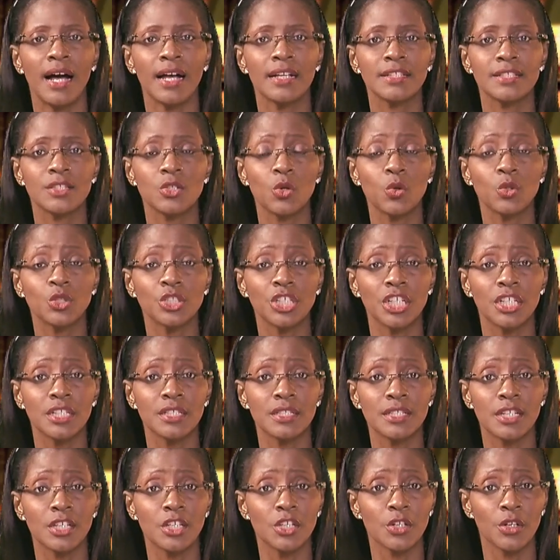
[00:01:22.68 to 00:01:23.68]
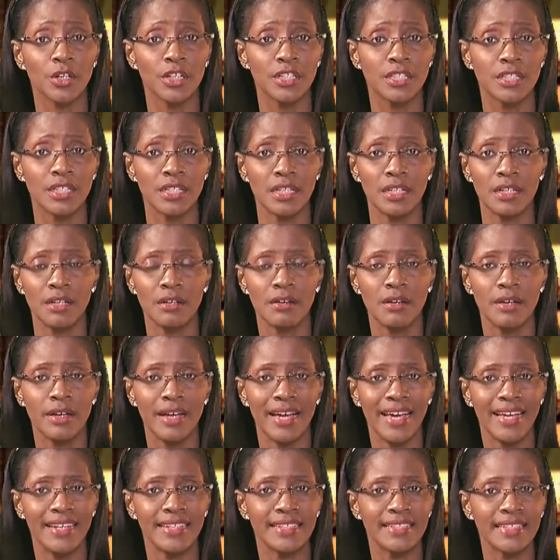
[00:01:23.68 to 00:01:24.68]
social security
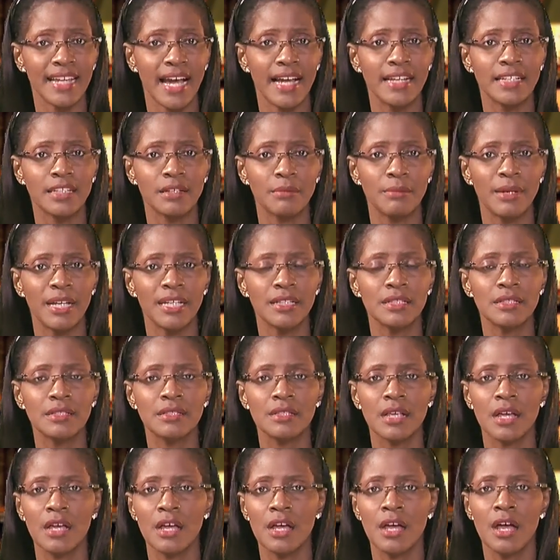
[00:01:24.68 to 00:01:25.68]
entitlements.